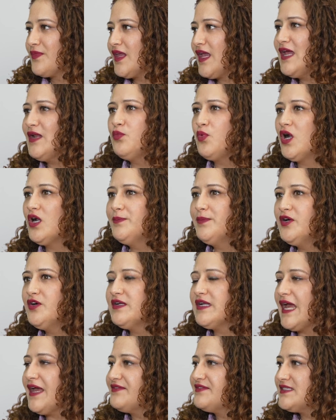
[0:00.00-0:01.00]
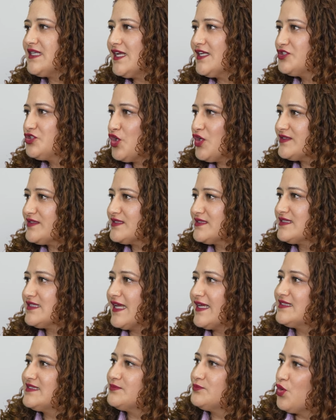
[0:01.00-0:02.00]
And what about lifestyle choices
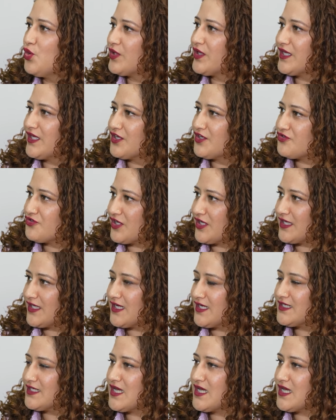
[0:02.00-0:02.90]
like smoking and drinking?